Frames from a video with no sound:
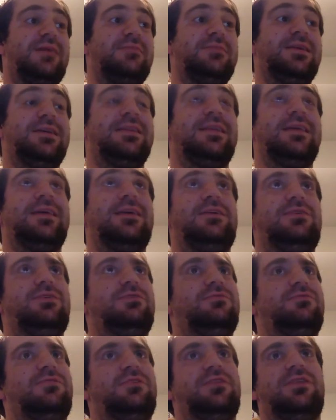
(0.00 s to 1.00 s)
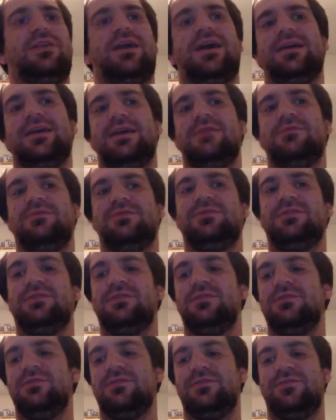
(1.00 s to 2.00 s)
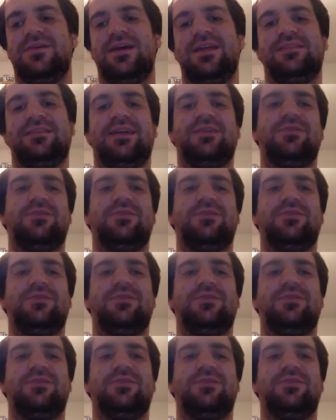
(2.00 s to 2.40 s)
You can run the 9K with 0 defense.